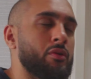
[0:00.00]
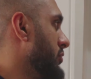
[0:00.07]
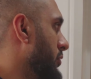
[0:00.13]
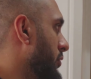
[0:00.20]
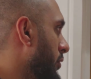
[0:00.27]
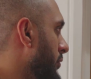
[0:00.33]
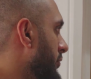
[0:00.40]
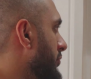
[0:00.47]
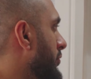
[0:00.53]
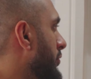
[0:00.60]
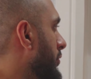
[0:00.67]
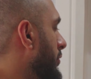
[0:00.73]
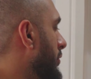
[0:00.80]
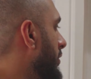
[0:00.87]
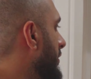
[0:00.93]
So going
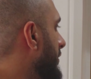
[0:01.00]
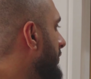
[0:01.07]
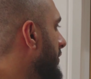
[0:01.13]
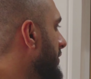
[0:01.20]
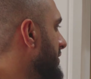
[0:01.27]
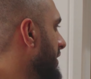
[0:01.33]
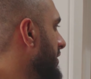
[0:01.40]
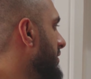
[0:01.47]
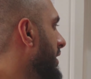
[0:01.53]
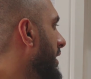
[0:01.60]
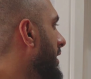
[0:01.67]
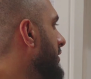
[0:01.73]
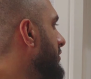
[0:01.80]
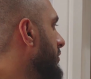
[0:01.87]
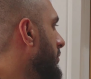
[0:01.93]
through the first session
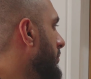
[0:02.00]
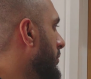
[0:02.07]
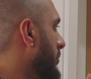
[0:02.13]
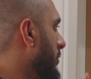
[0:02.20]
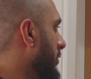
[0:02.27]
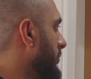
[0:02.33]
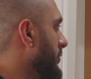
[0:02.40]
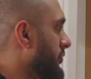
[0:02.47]
here, so number 1,